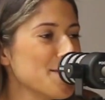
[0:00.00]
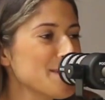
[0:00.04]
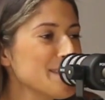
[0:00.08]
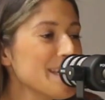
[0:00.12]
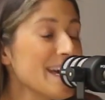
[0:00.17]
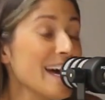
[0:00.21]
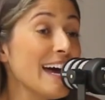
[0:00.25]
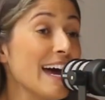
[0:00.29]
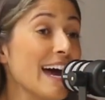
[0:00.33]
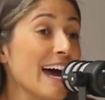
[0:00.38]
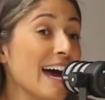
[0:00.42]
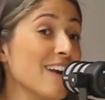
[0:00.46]

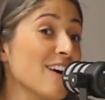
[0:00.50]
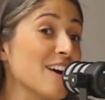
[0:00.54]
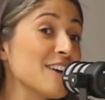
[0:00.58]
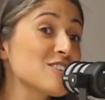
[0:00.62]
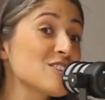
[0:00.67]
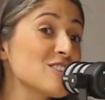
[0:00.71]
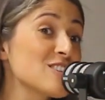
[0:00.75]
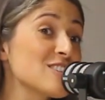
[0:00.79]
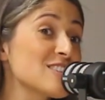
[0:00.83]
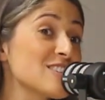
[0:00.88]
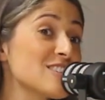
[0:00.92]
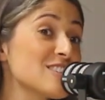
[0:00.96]
yeah, and I
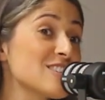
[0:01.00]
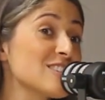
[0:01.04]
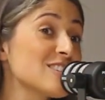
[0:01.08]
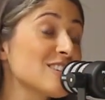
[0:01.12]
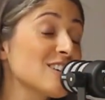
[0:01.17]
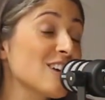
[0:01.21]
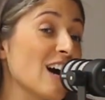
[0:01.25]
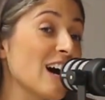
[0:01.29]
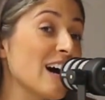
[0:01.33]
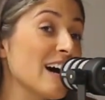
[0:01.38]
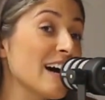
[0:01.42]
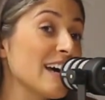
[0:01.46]

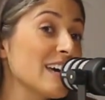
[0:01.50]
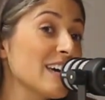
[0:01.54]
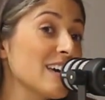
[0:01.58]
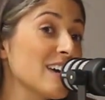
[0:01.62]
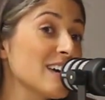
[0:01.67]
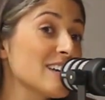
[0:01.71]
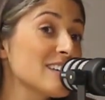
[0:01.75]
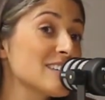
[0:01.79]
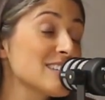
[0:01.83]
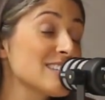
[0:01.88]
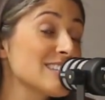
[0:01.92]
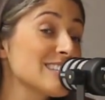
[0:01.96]

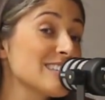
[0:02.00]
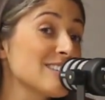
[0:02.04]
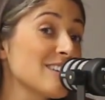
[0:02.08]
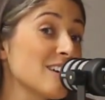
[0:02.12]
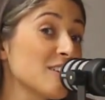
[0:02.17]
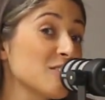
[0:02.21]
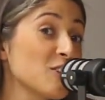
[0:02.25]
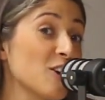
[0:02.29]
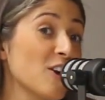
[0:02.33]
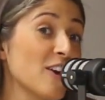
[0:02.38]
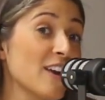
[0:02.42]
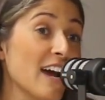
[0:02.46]
guess
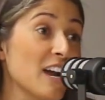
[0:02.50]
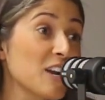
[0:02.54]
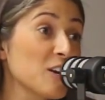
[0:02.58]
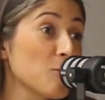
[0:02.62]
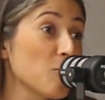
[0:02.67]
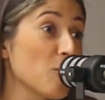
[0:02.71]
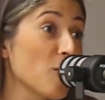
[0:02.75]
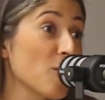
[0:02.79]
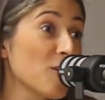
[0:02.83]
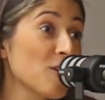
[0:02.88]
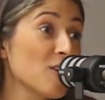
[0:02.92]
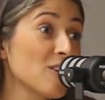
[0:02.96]
learned how to
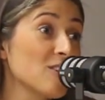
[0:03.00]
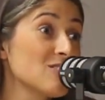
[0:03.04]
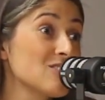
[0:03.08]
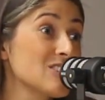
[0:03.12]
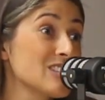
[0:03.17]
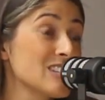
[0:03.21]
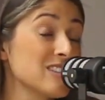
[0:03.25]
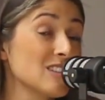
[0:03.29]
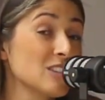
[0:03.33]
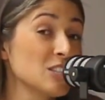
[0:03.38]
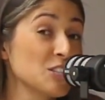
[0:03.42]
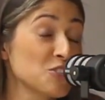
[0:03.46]
quote and
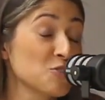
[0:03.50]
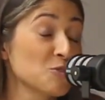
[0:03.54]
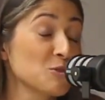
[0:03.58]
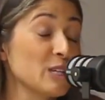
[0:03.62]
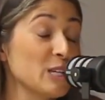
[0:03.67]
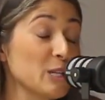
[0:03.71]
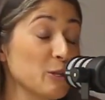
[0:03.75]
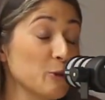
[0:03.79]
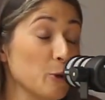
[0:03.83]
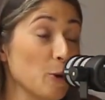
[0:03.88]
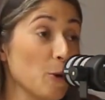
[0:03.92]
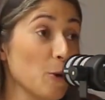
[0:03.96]
just
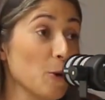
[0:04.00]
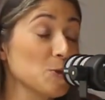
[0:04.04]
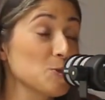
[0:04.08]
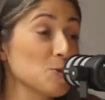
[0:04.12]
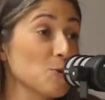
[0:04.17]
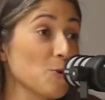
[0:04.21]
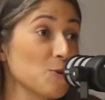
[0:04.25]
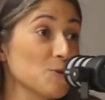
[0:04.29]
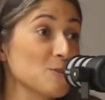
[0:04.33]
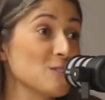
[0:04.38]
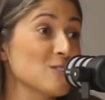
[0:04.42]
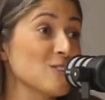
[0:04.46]
literally learnt
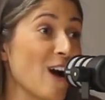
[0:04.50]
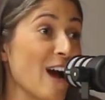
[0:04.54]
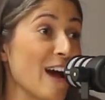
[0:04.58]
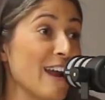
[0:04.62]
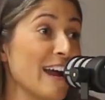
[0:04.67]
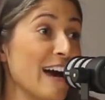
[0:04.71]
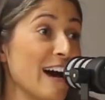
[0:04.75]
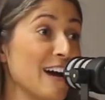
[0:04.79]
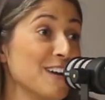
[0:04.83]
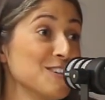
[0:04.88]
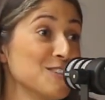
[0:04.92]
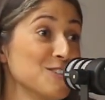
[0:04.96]
on site
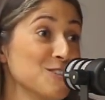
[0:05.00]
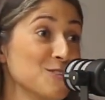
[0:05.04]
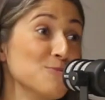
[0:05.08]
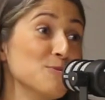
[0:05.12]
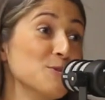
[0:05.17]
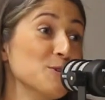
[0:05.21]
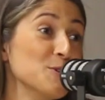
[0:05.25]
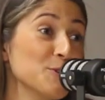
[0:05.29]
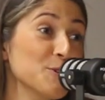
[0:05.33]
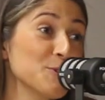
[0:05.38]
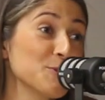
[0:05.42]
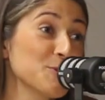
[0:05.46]
how to do
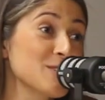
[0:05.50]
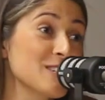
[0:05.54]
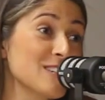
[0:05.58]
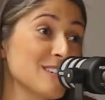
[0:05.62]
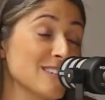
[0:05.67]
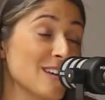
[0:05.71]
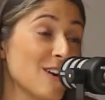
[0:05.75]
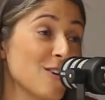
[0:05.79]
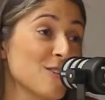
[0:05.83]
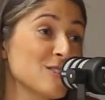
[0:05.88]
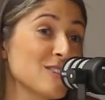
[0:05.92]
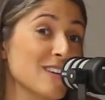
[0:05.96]
murals
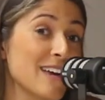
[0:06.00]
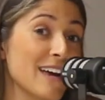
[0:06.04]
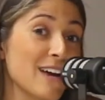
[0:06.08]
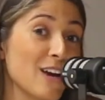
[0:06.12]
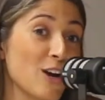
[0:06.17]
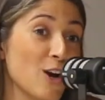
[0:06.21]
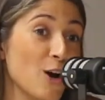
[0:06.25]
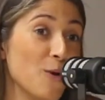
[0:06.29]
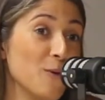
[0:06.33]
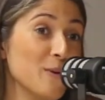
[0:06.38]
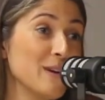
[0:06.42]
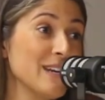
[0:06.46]
because I was like
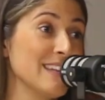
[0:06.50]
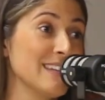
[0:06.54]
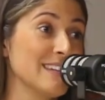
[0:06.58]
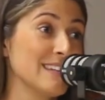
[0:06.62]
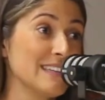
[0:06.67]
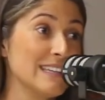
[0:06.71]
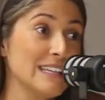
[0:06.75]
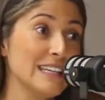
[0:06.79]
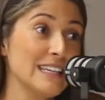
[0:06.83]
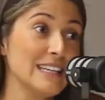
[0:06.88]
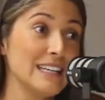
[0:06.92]
going in